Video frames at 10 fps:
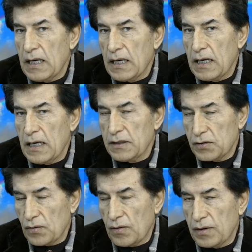and
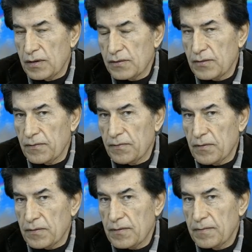so on and so forth.
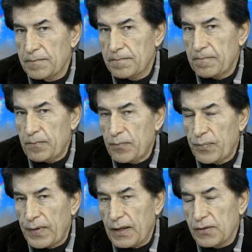
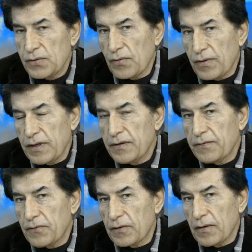So
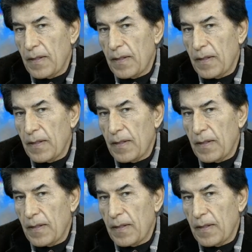therefore,